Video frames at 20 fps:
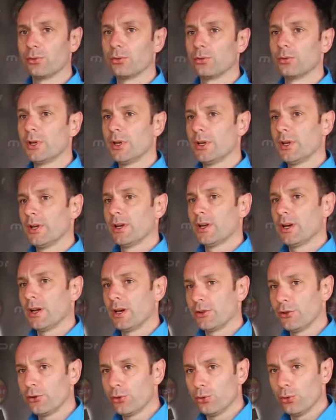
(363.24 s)
to
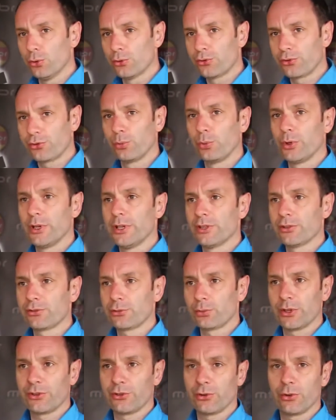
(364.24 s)
use
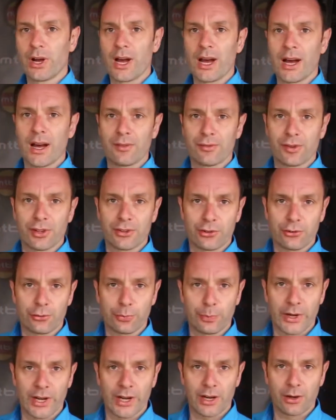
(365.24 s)
wheels which you have as a
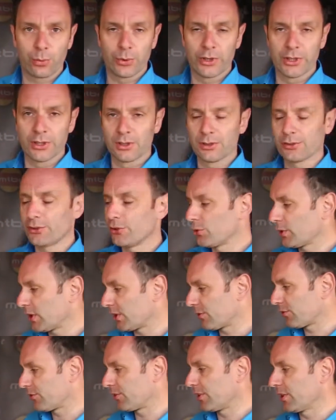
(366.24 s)
spare wheel, you
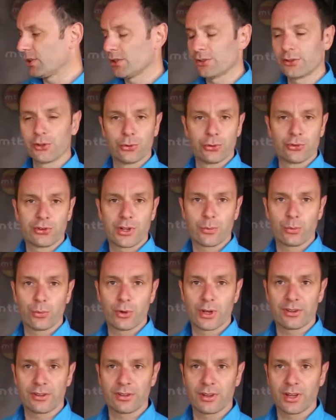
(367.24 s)
can still use them
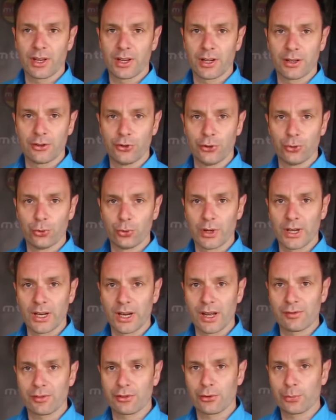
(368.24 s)
with new
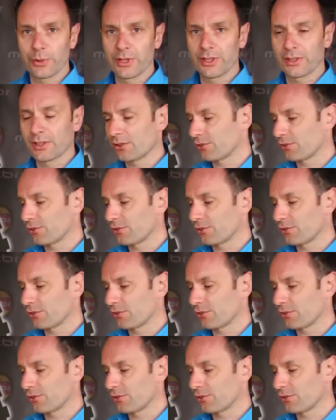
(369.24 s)
11-speed